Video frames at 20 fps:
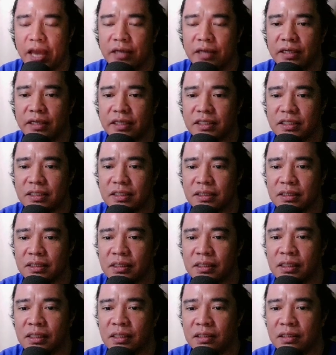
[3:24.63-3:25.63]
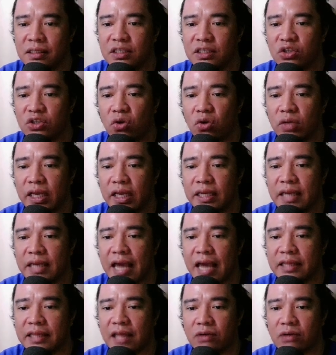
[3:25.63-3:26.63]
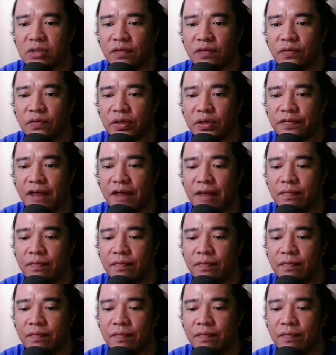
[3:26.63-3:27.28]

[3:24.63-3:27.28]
this, this is only 9,045.